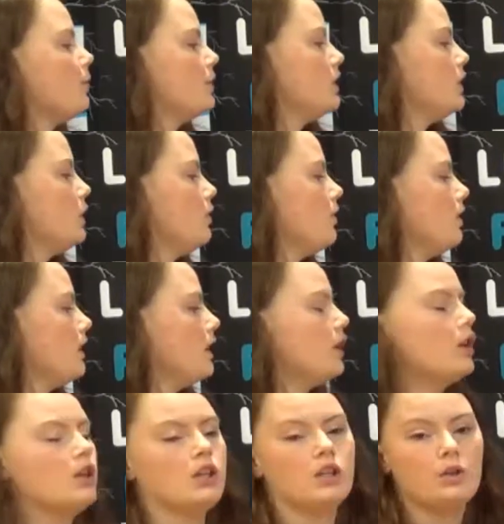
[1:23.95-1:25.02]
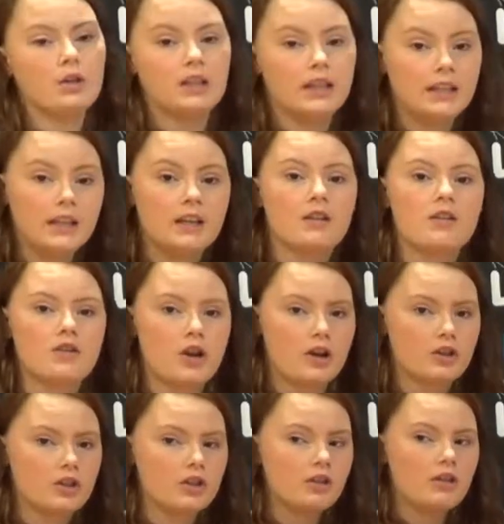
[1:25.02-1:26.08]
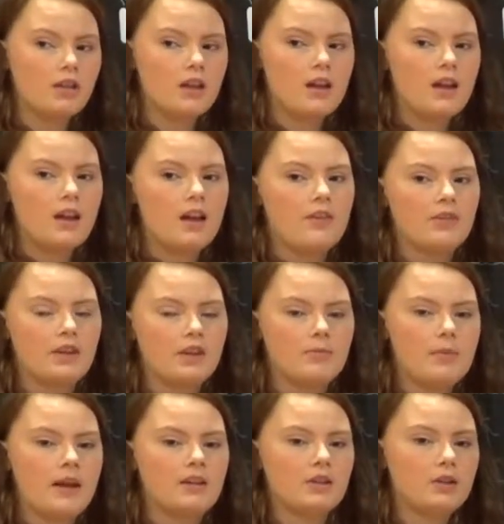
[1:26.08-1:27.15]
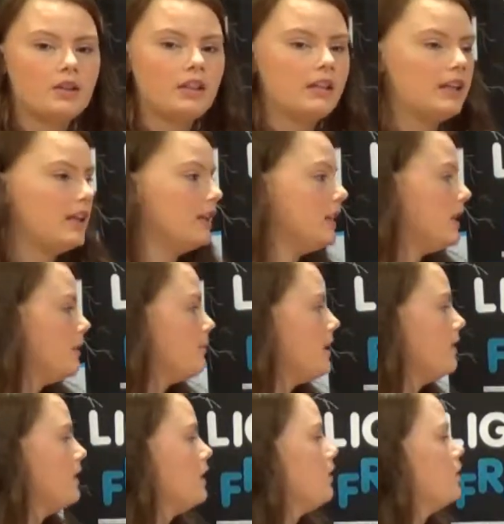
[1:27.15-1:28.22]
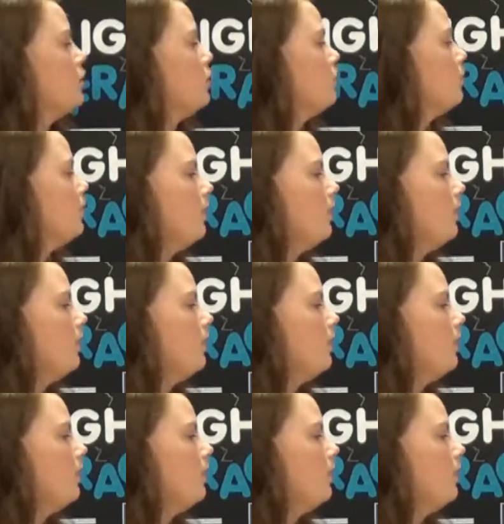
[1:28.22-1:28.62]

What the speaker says: to use the Euclidean structures, this man Euclidean, he made these two